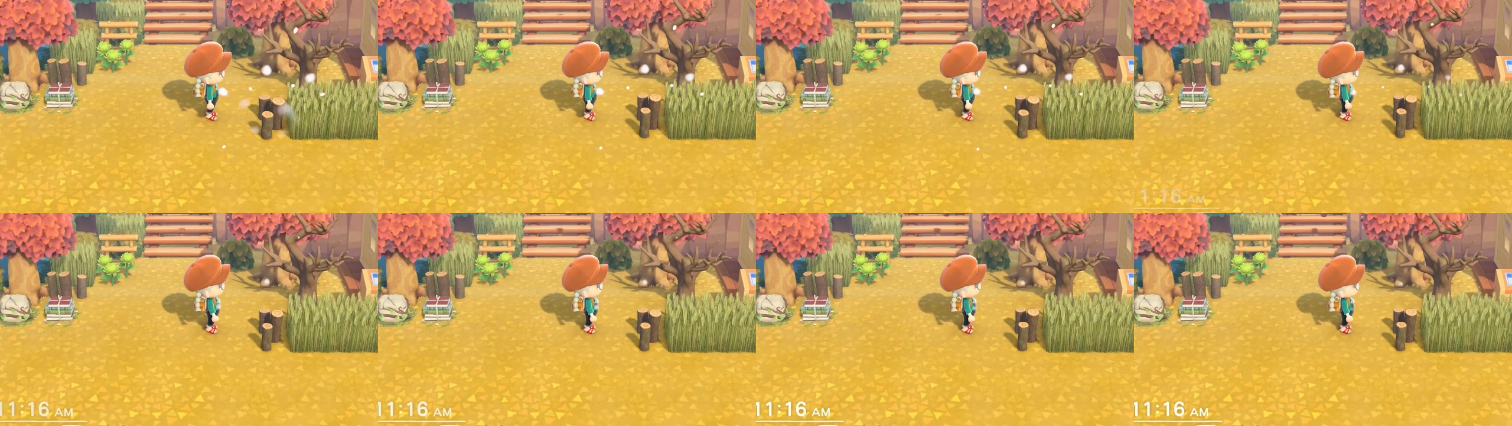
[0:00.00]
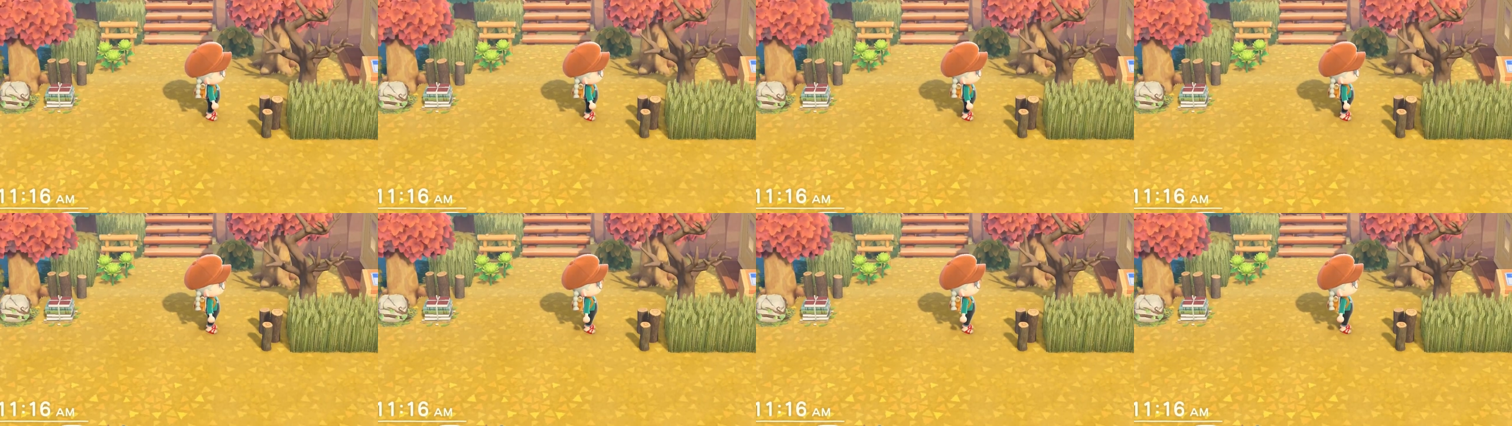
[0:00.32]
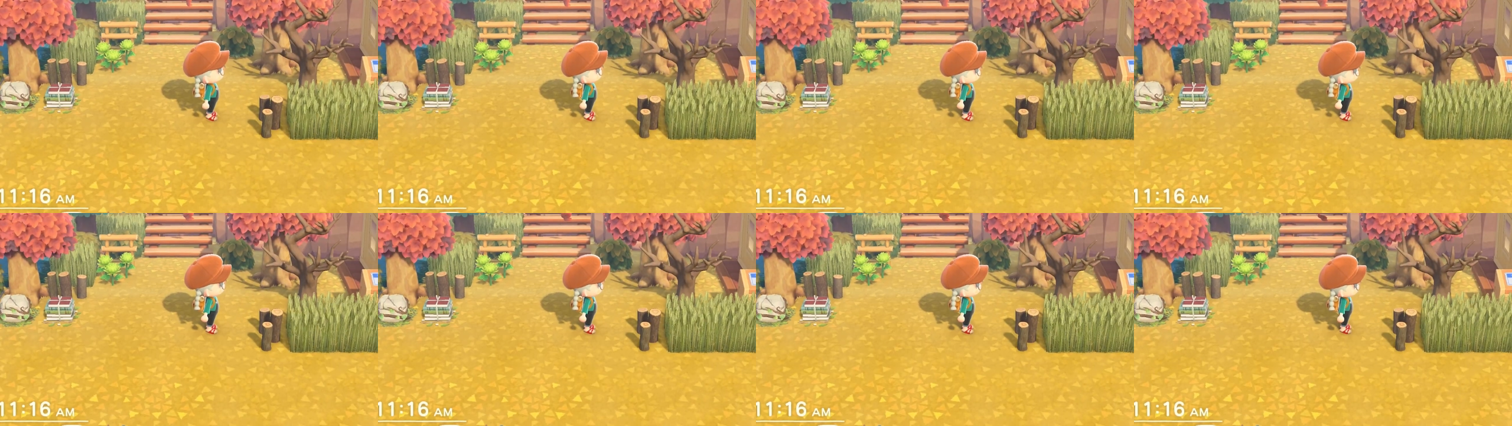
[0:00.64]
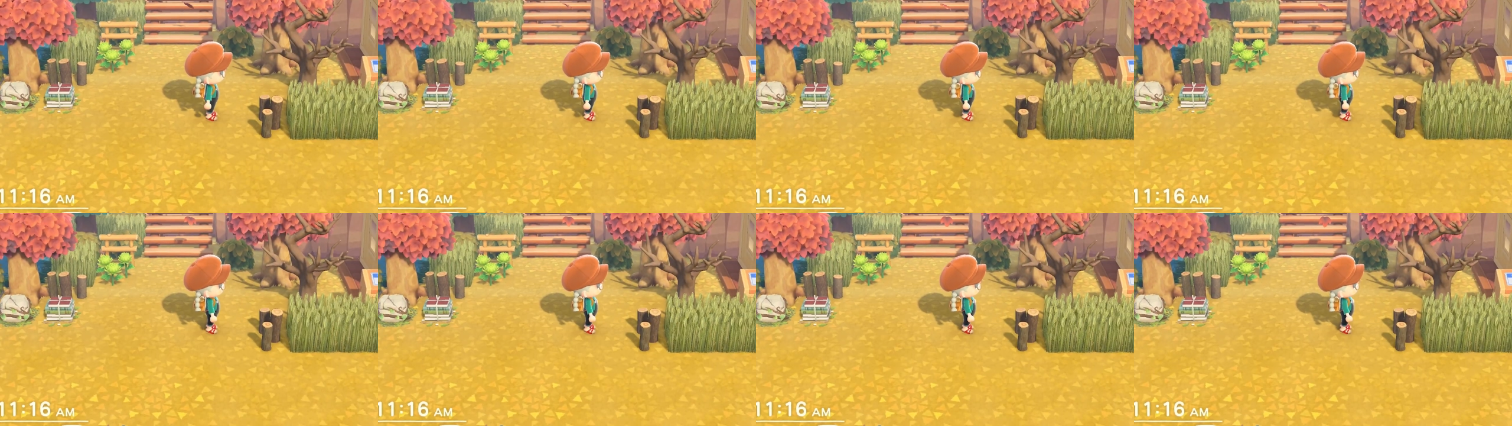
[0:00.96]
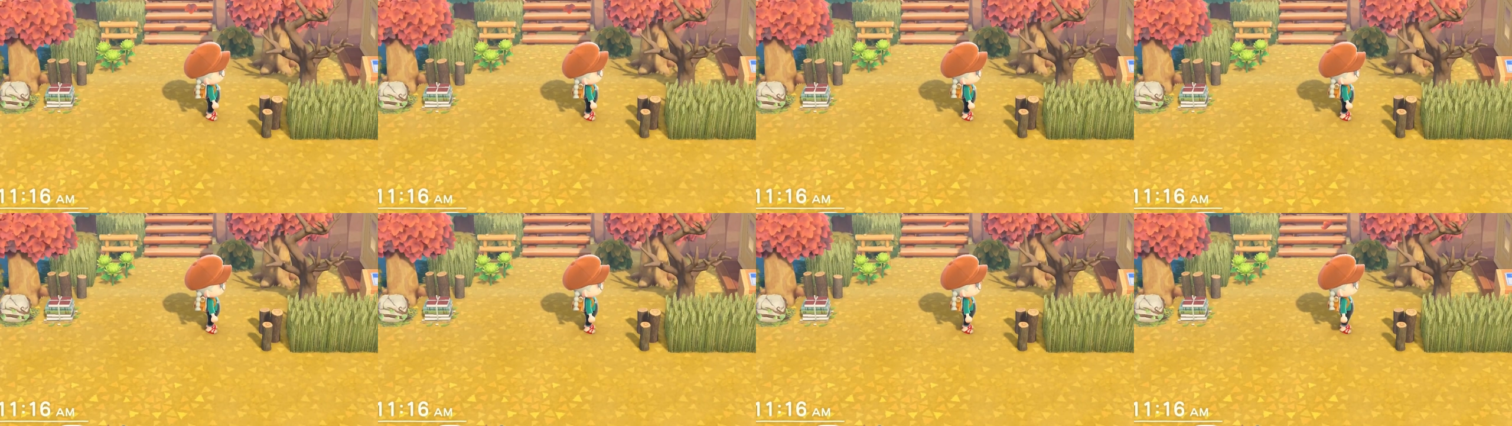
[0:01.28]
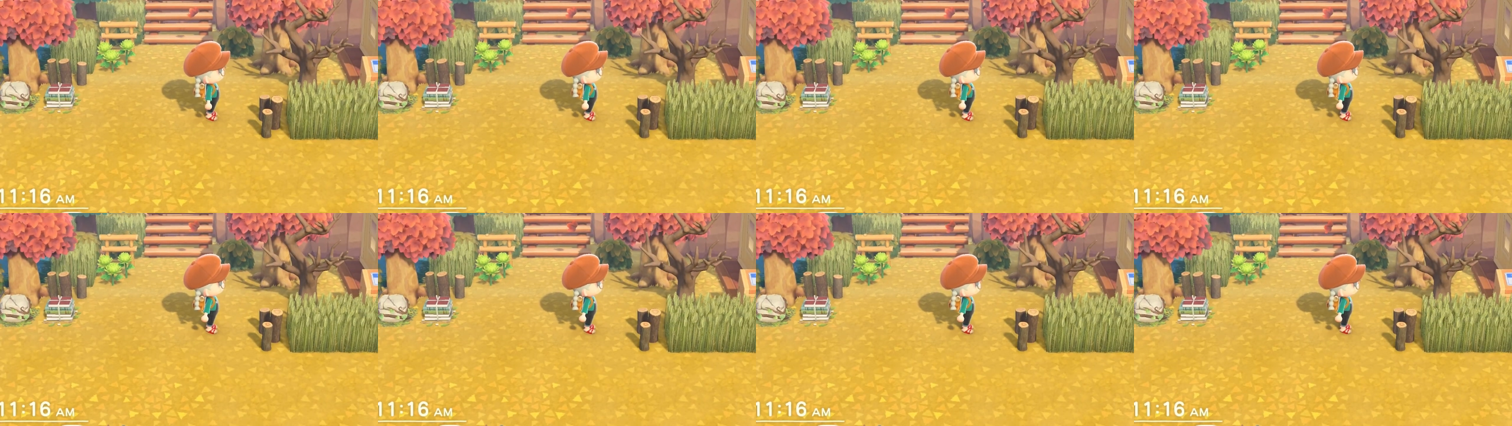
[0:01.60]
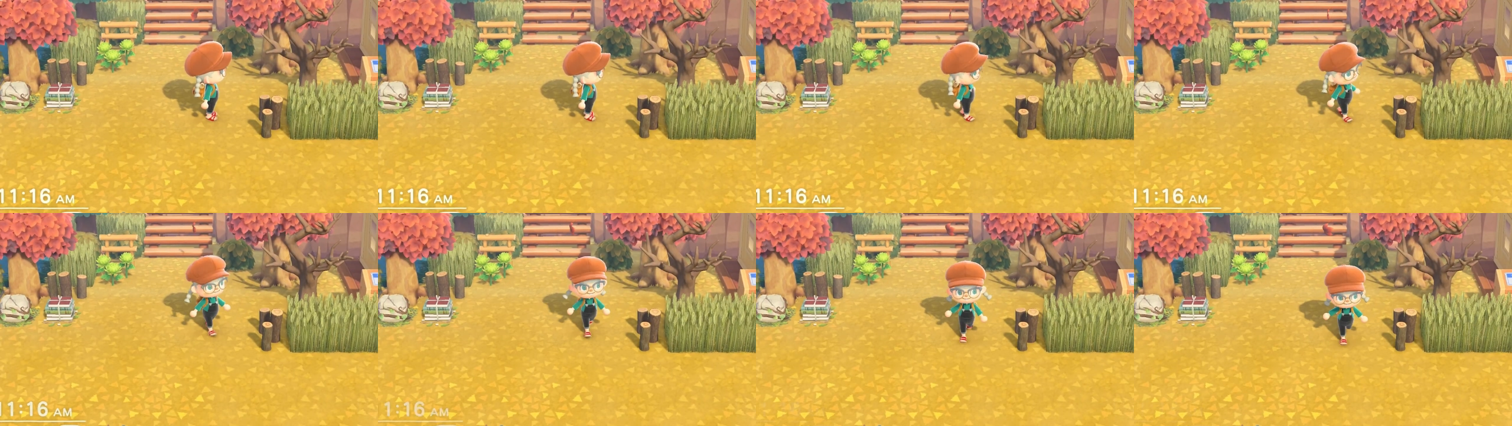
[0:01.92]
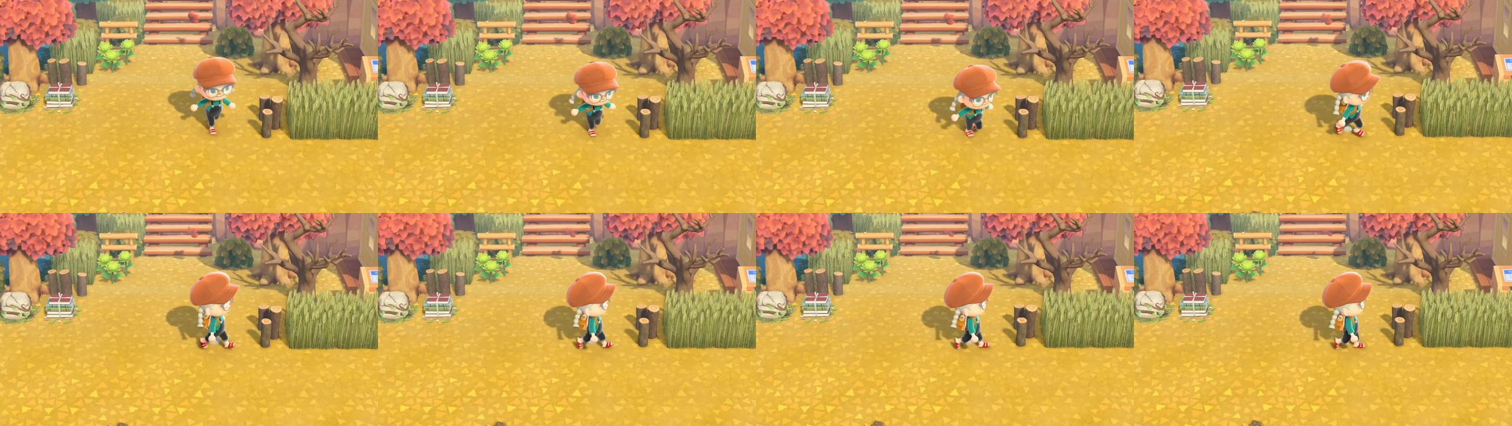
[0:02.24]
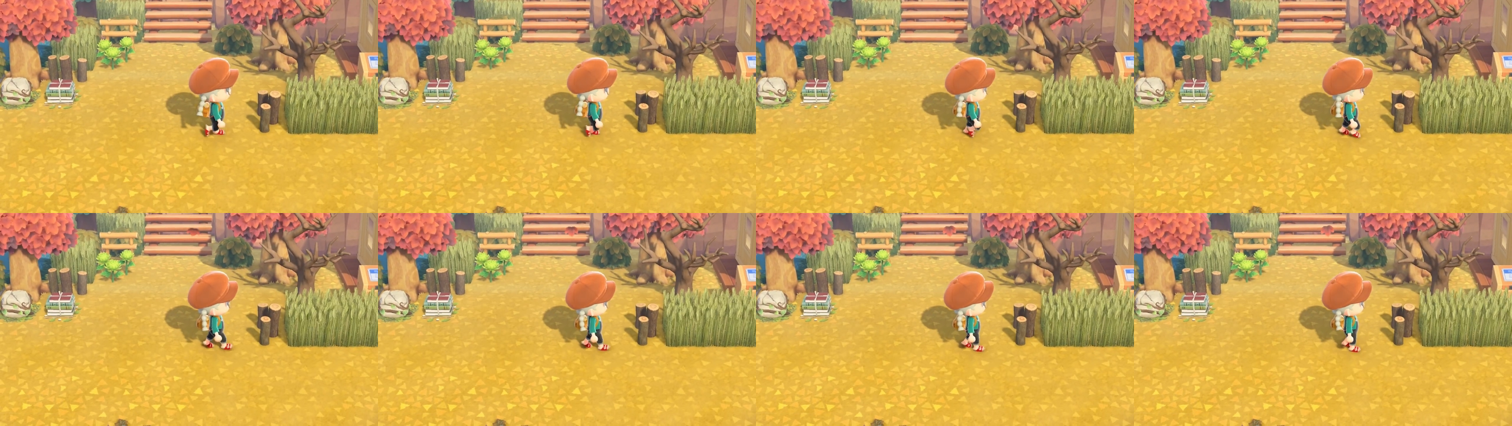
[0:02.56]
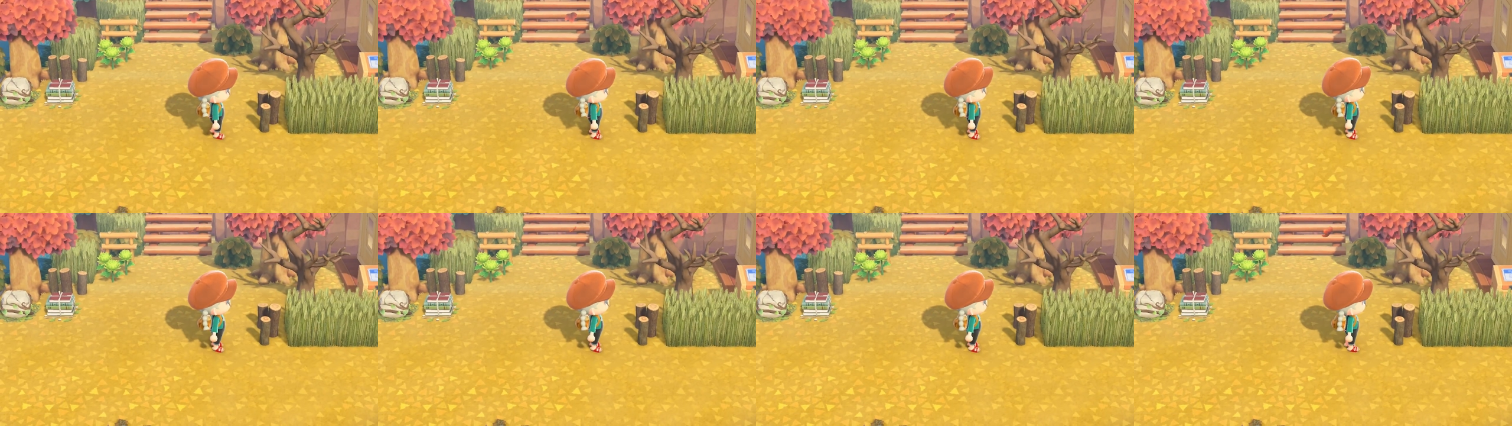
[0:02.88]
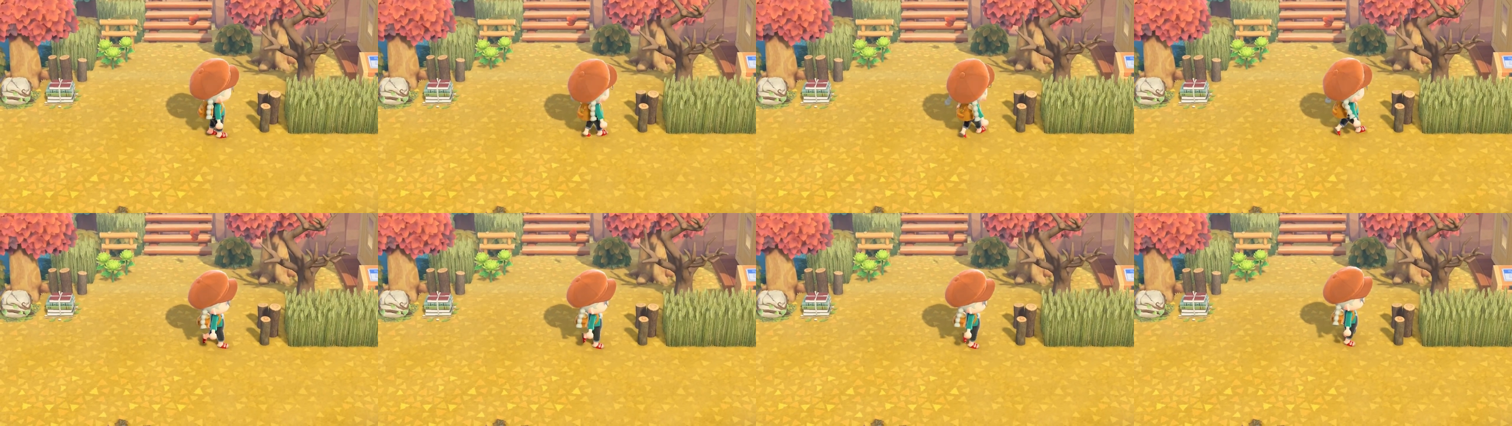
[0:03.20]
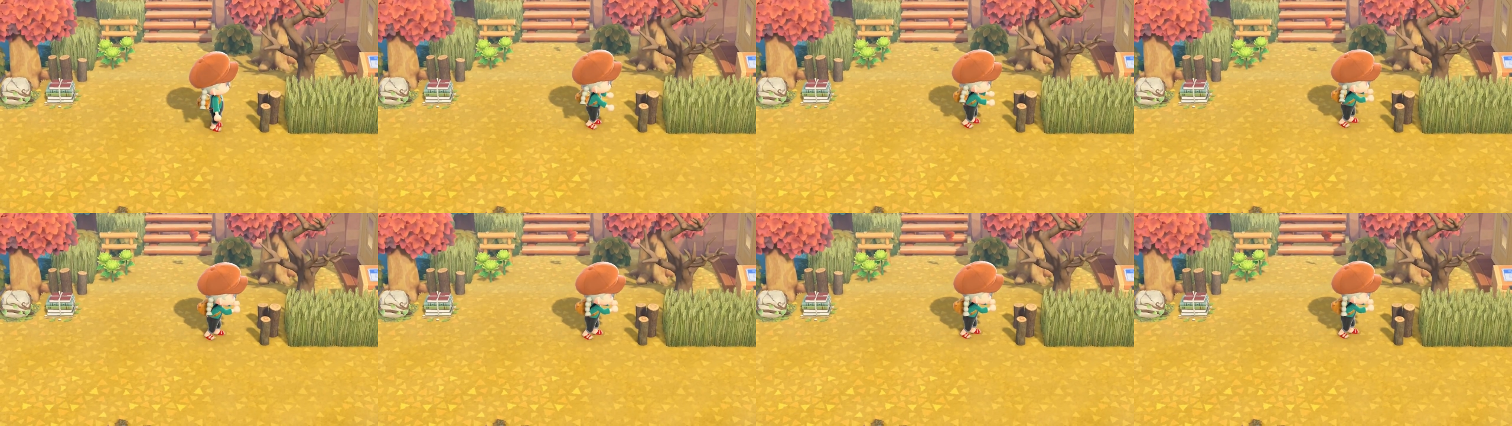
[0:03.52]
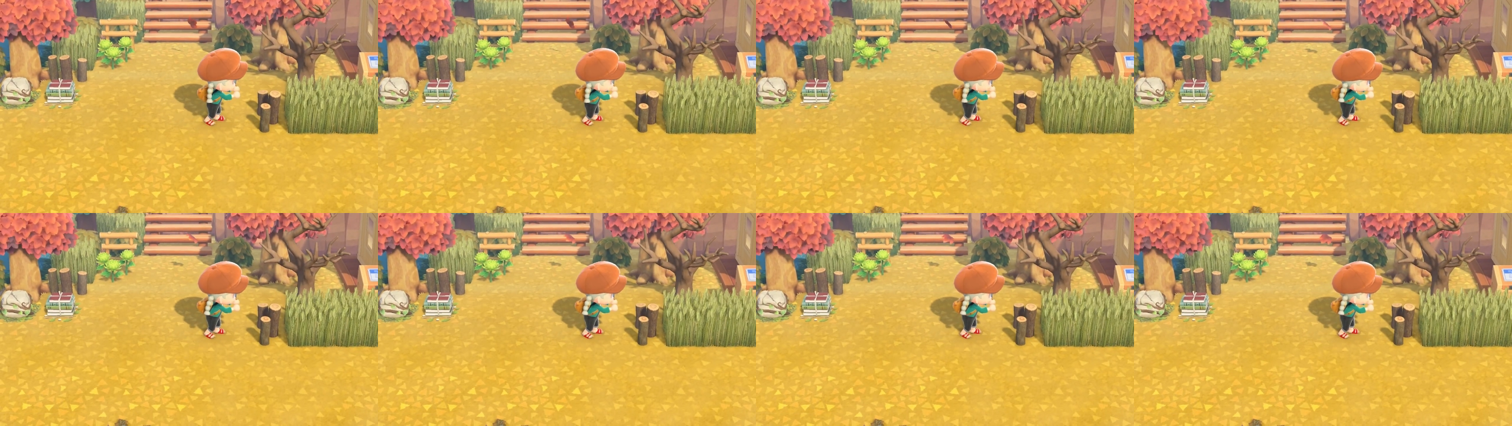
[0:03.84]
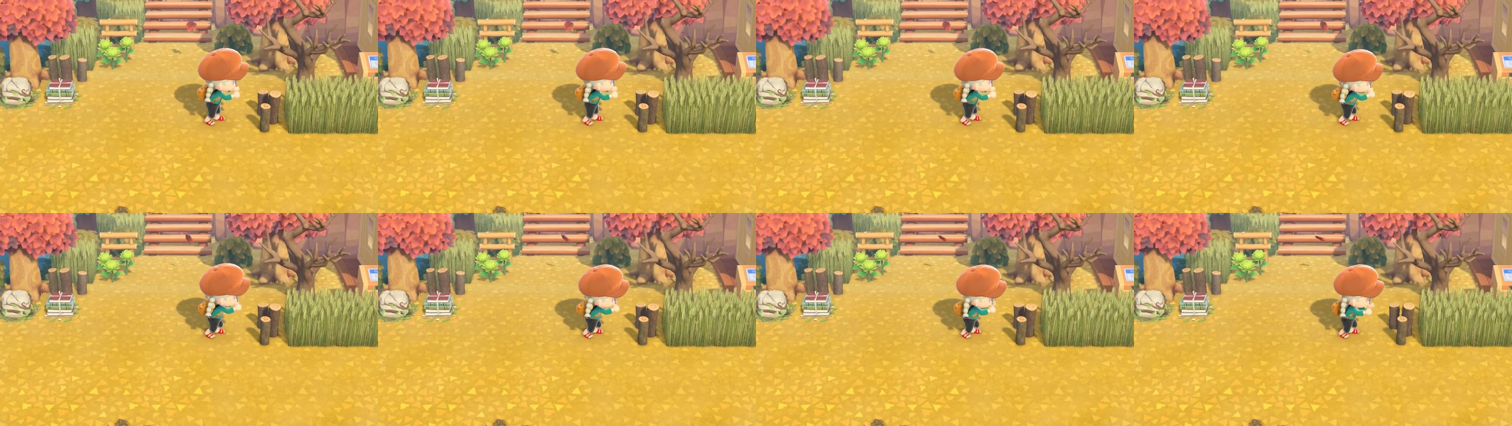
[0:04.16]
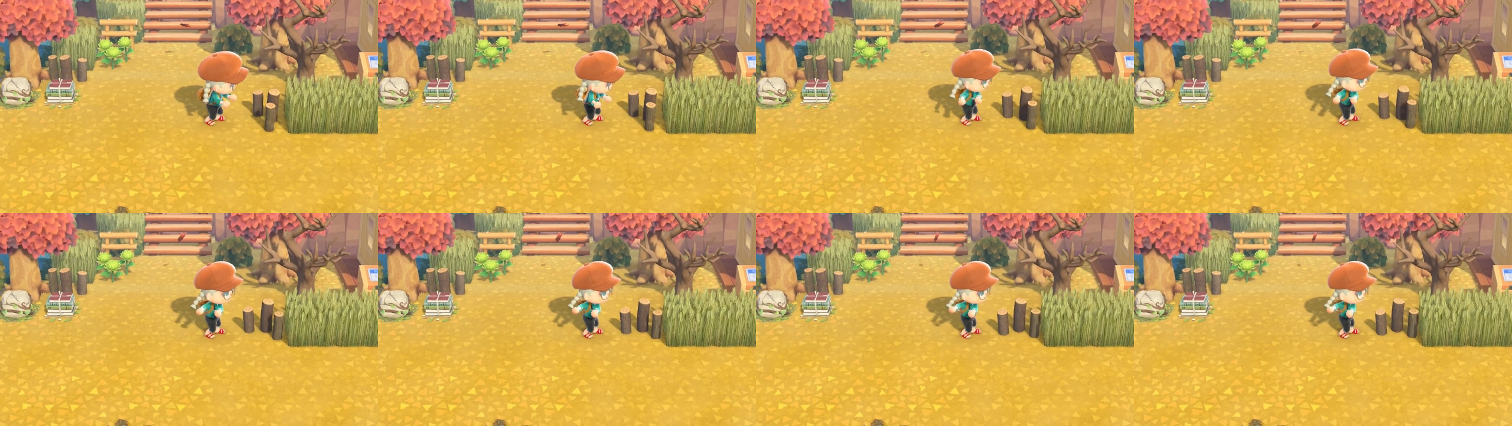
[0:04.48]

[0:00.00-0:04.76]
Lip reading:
Nobody's mouth can be seen.